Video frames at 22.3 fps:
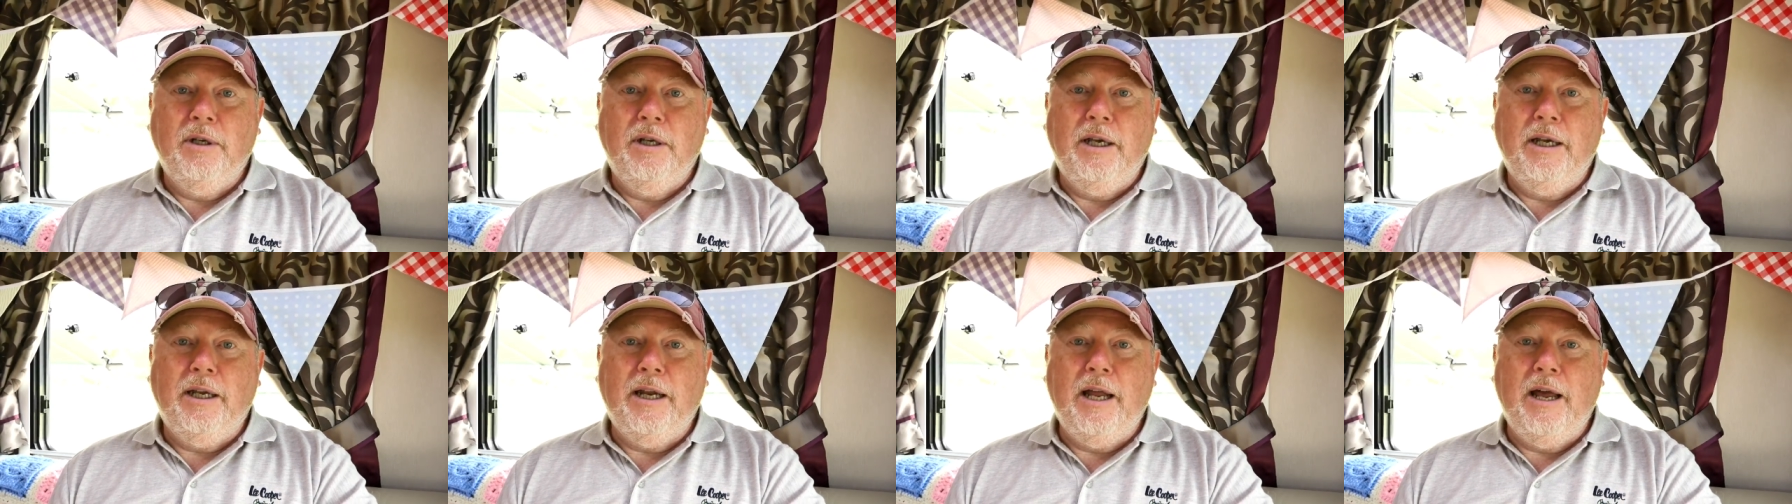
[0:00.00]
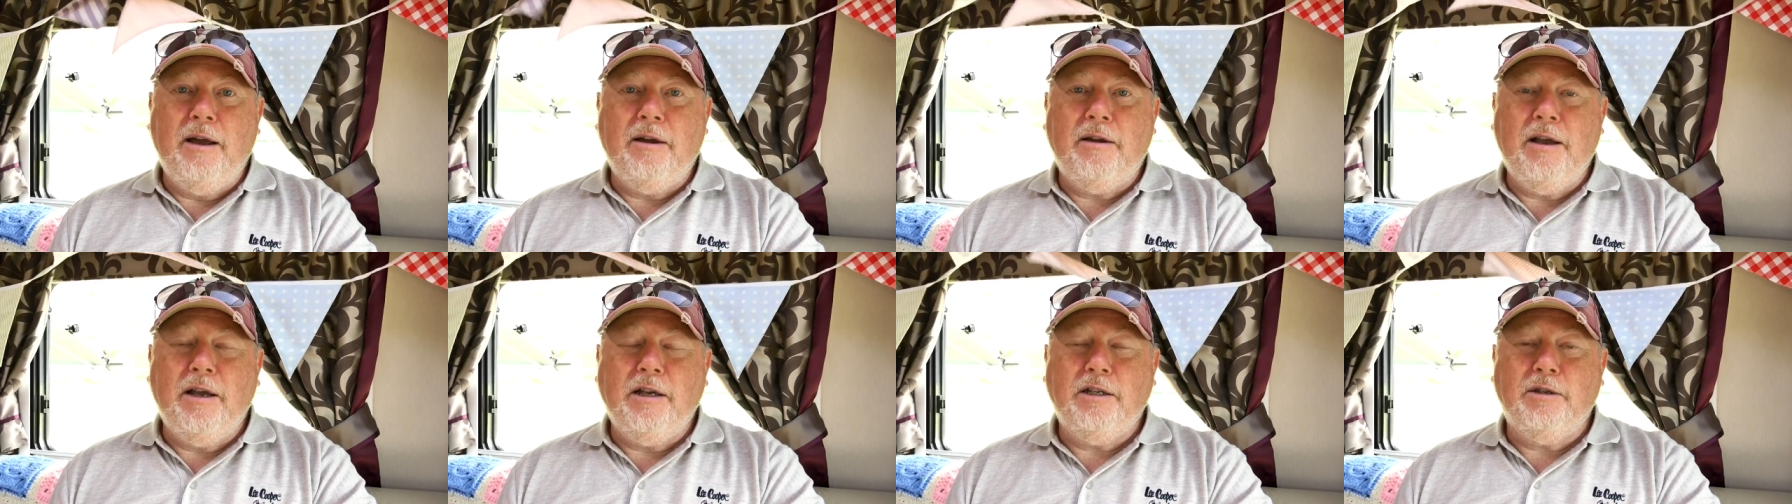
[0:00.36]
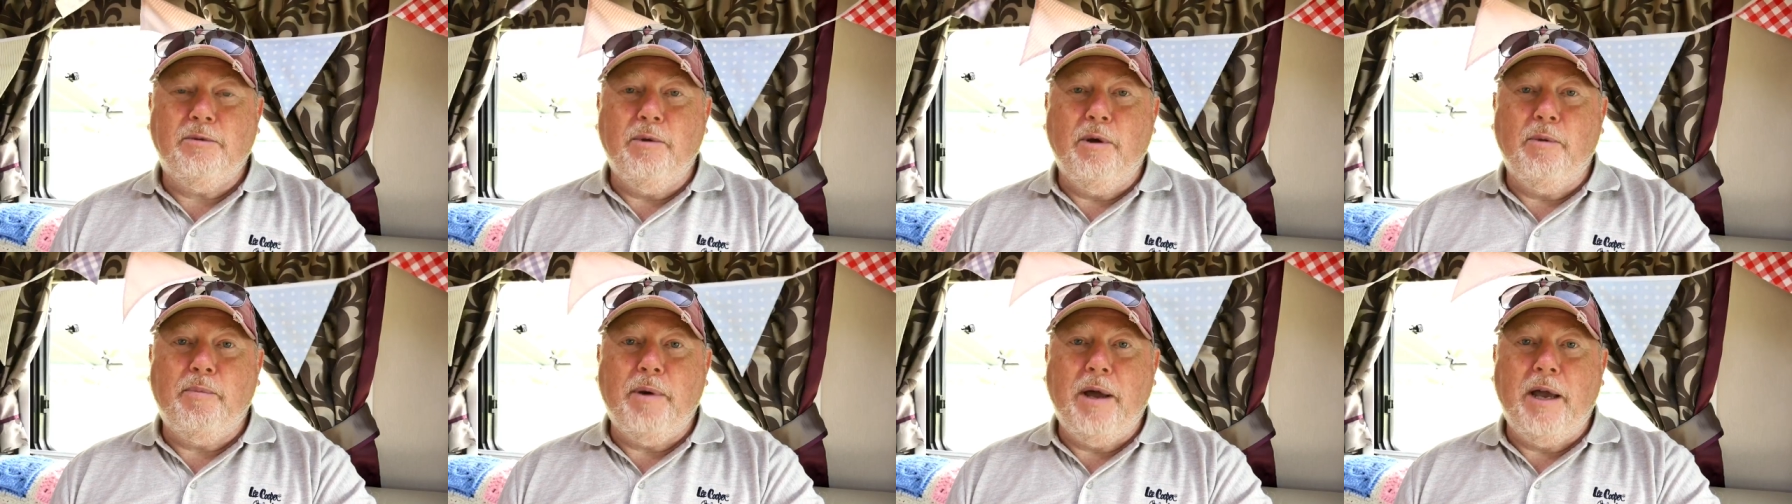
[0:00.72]
in our
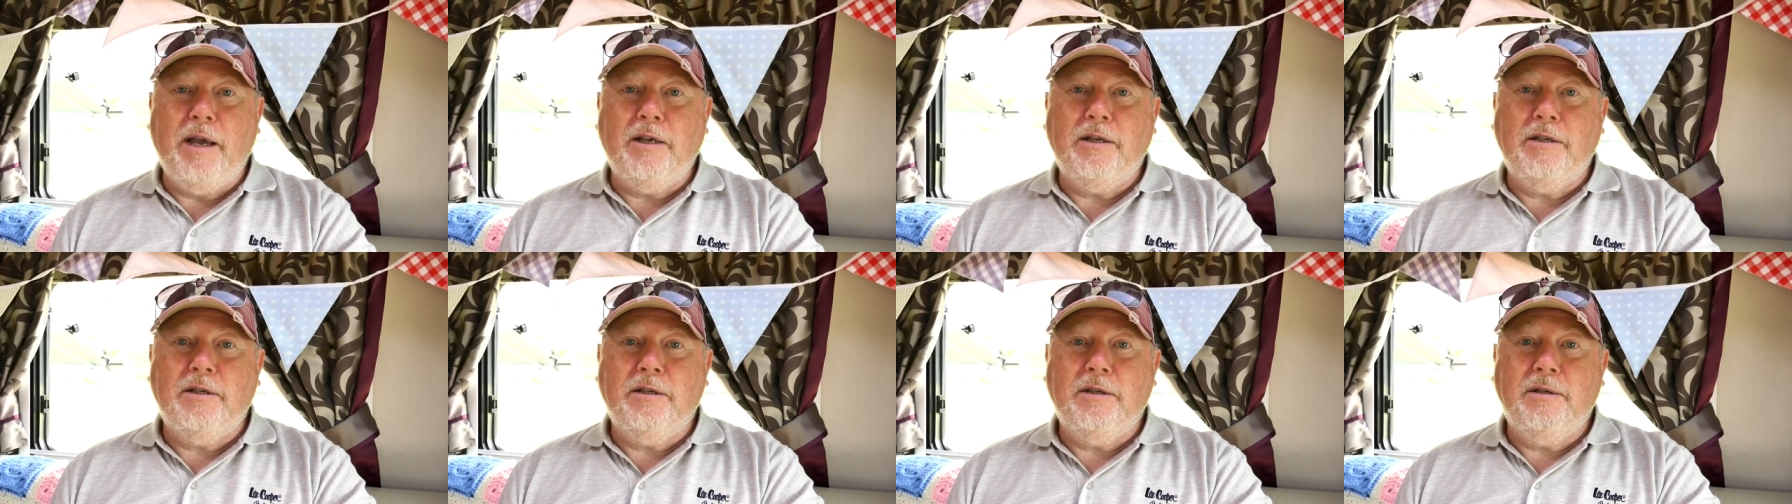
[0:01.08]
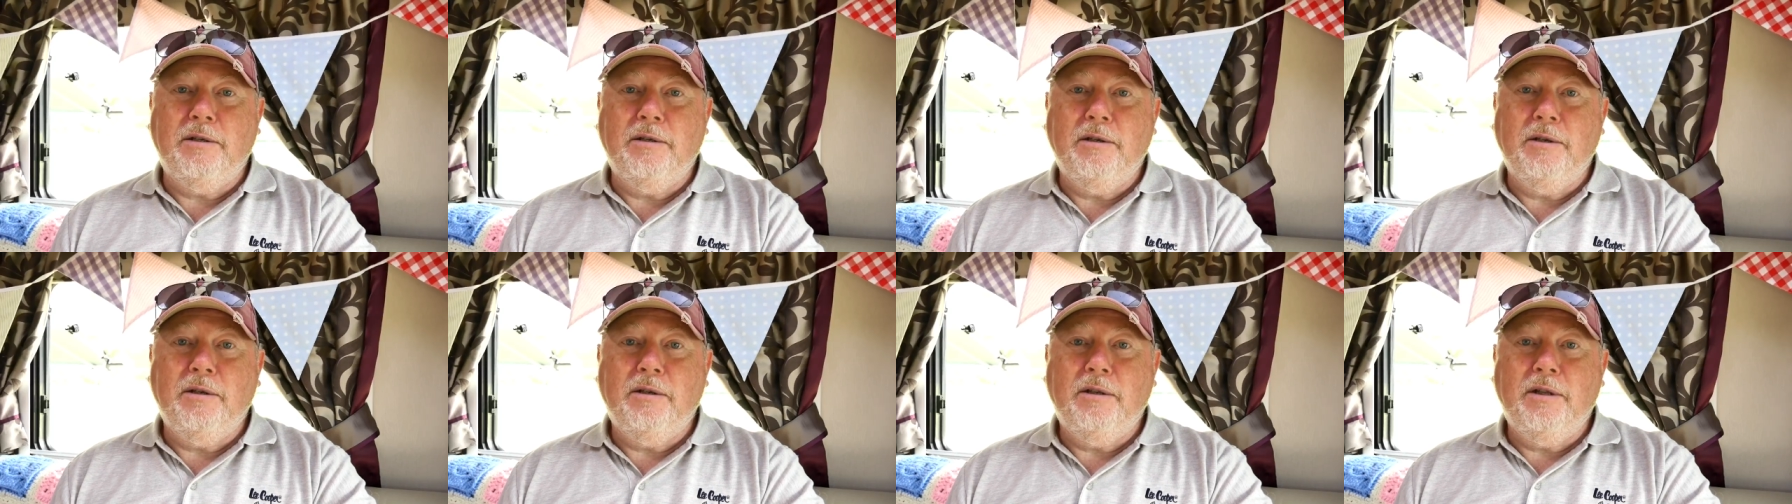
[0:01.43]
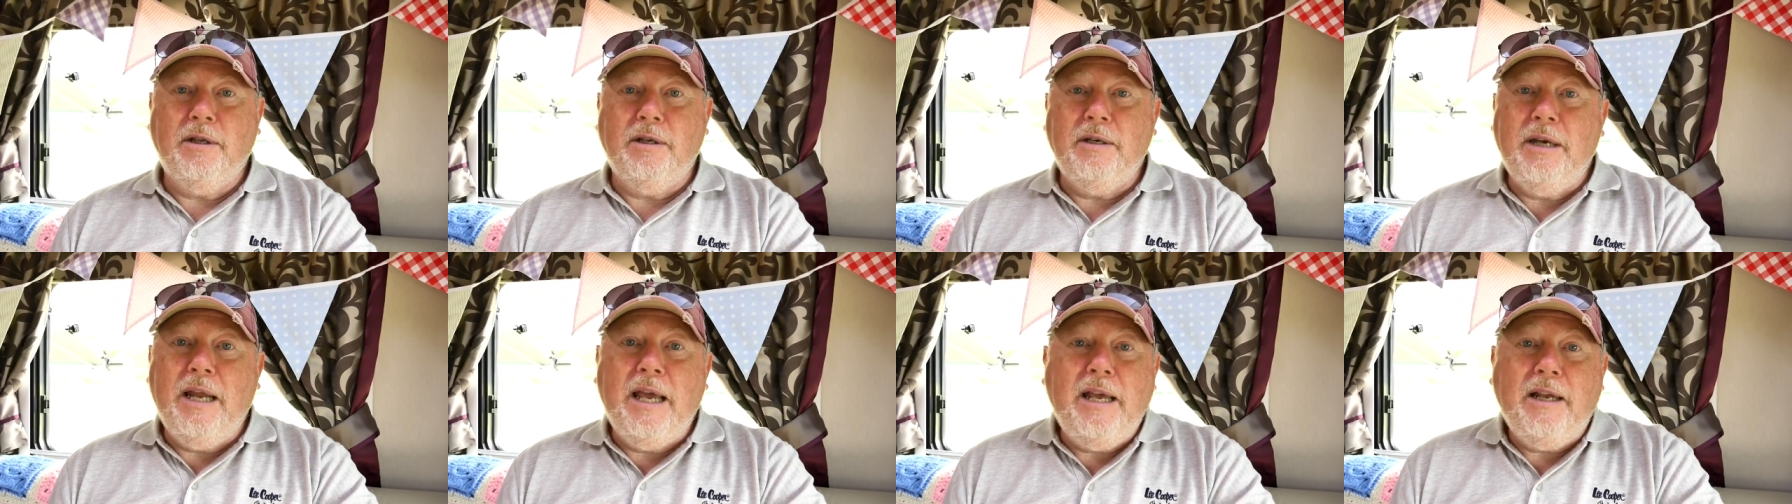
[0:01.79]
customer base
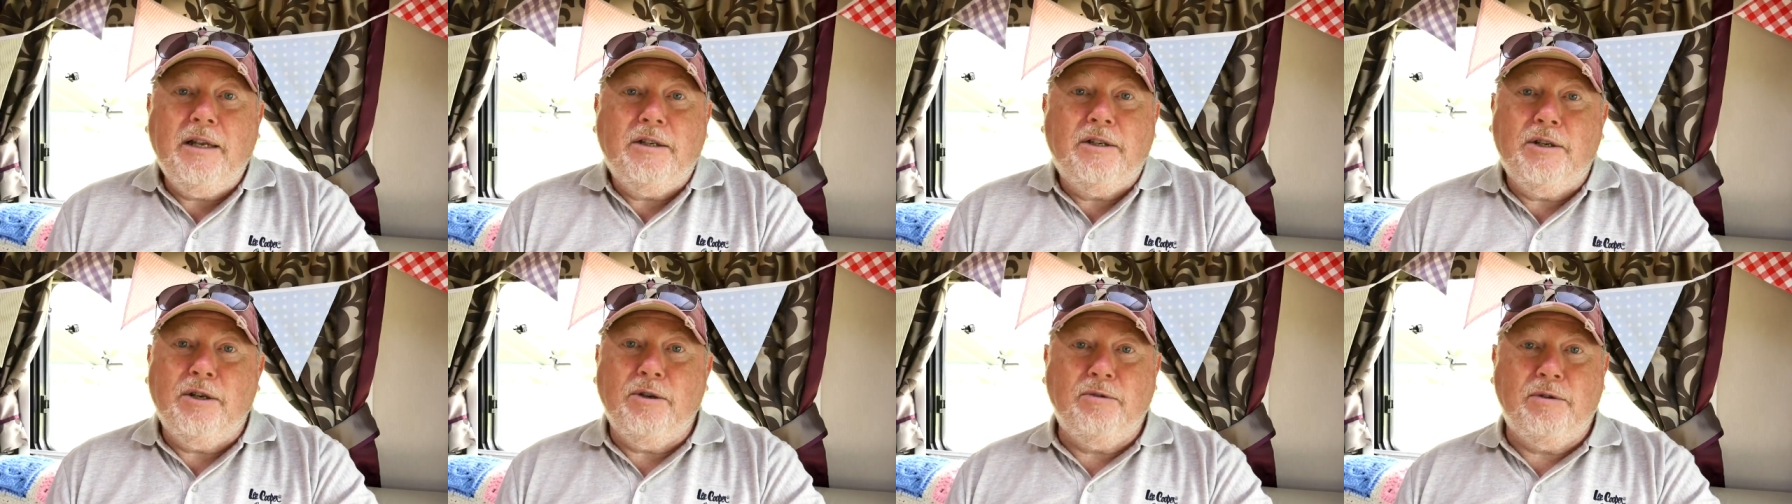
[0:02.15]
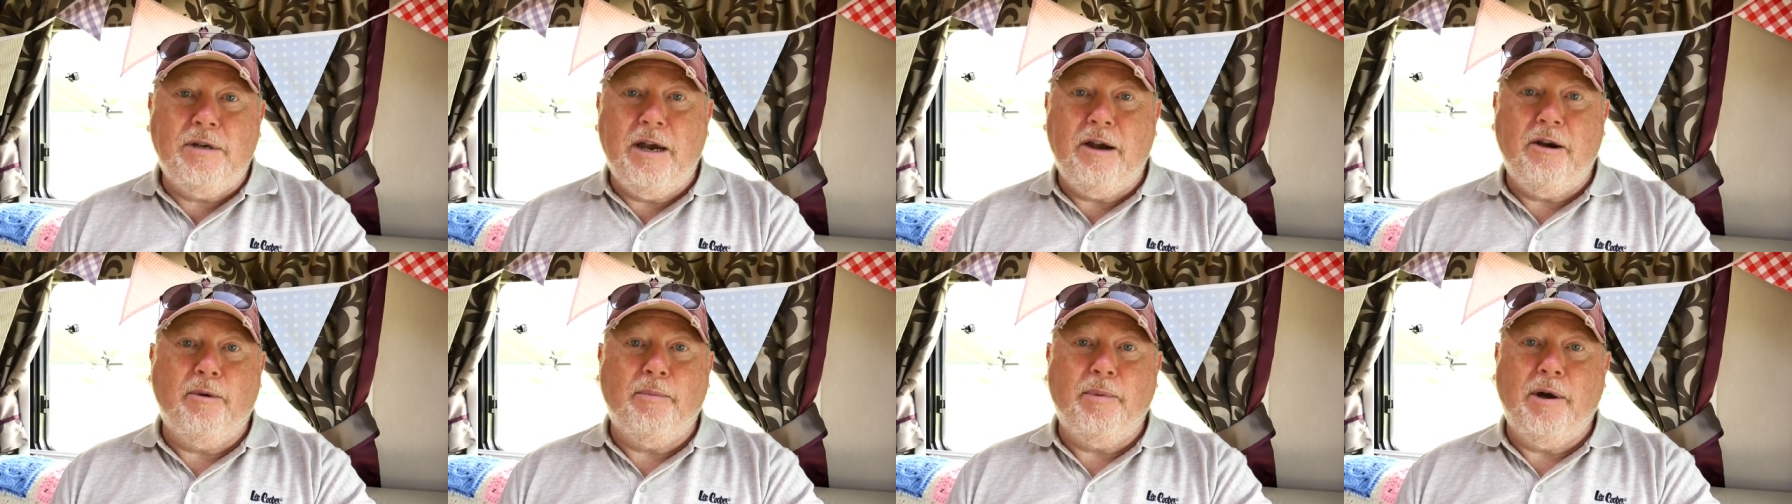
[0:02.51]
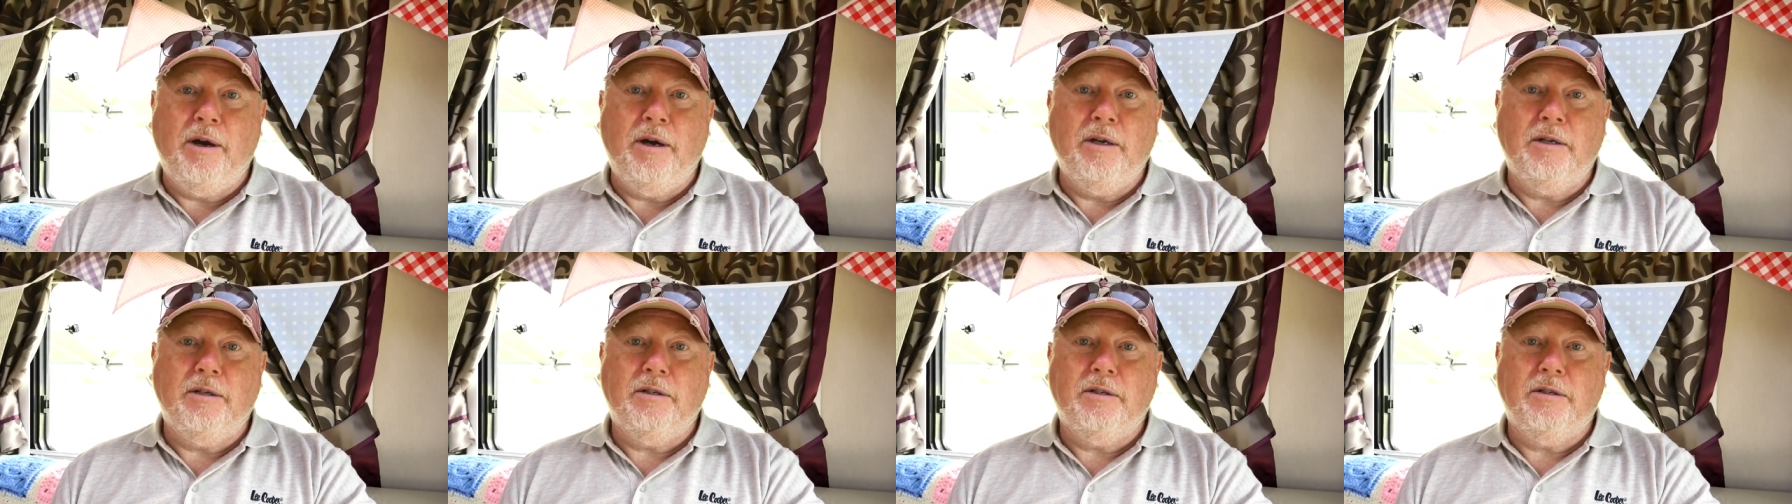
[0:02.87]
that need two
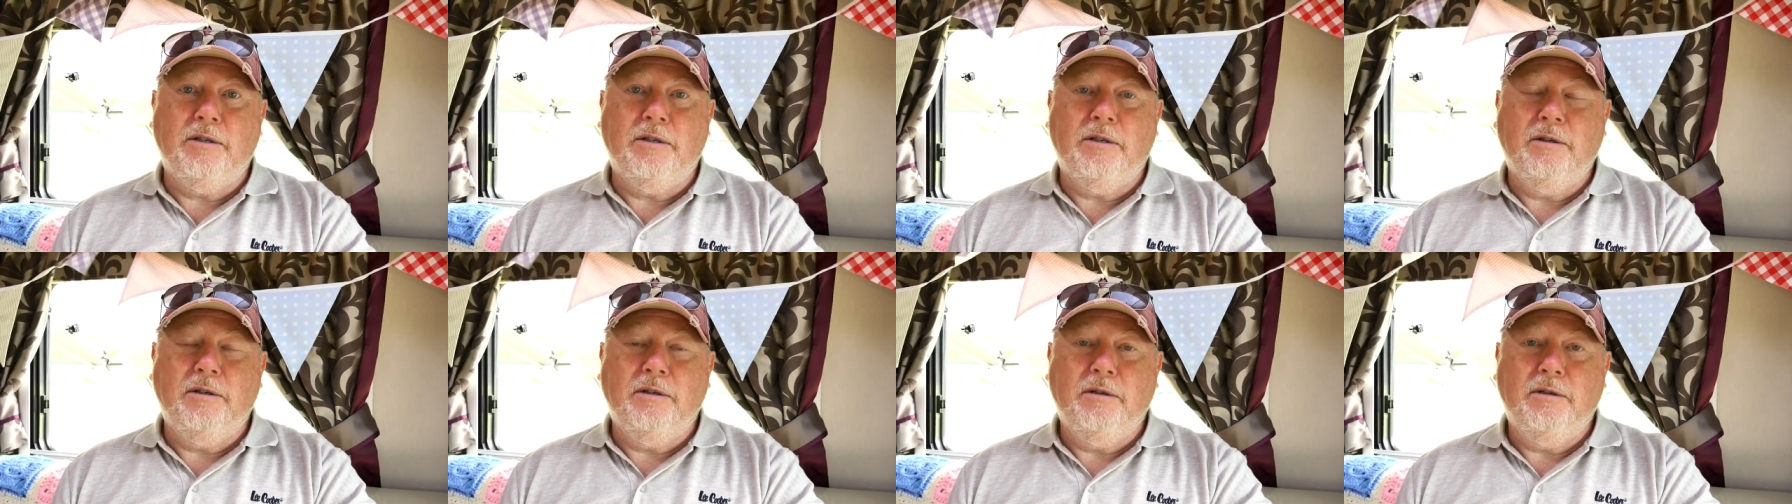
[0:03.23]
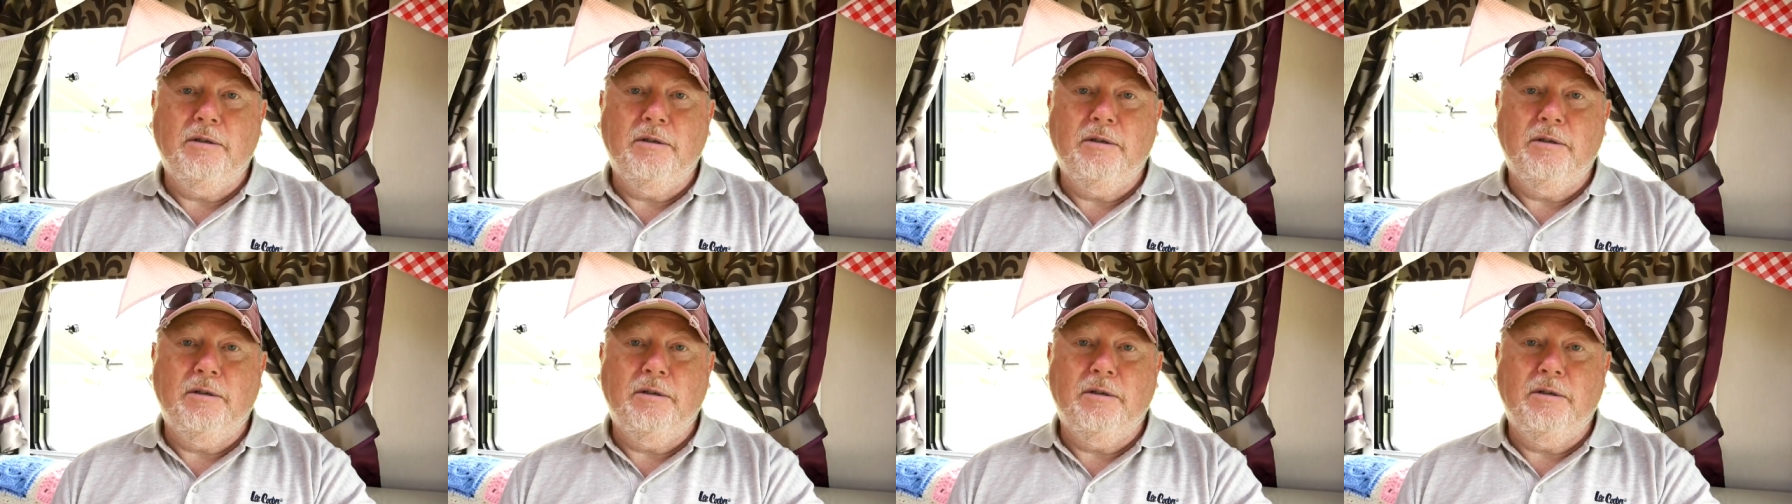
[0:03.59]
terabytes.